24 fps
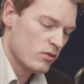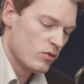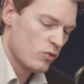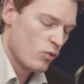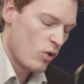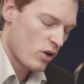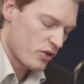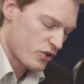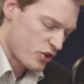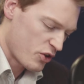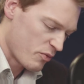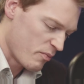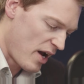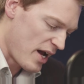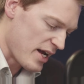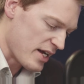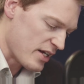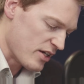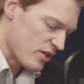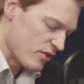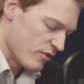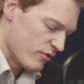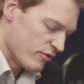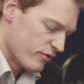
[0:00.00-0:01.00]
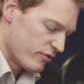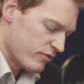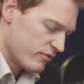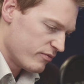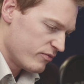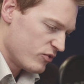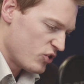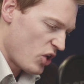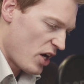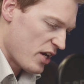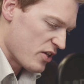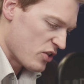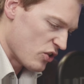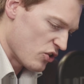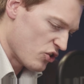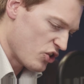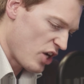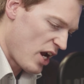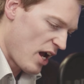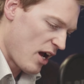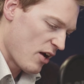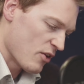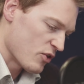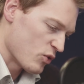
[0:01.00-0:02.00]
what to make of Jason
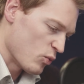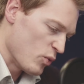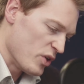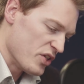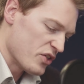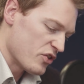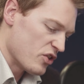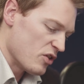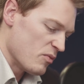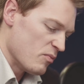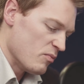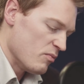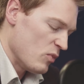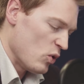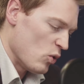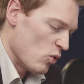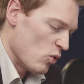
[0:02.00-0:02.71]
Chow's wisdom